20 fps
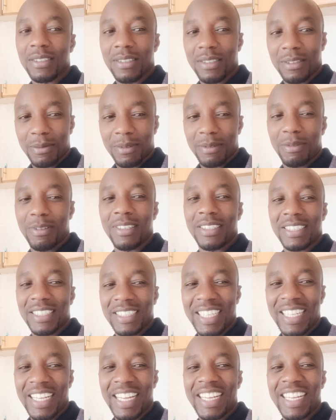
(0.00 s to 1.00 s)

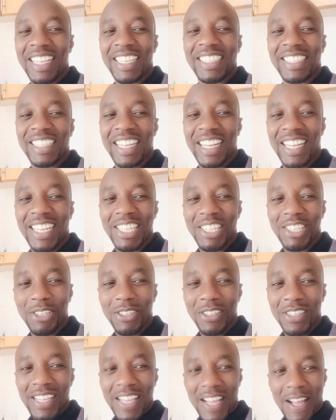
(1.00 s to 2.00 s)
still understand, you
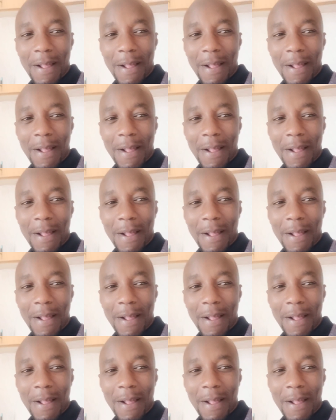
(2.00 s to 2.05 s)
know.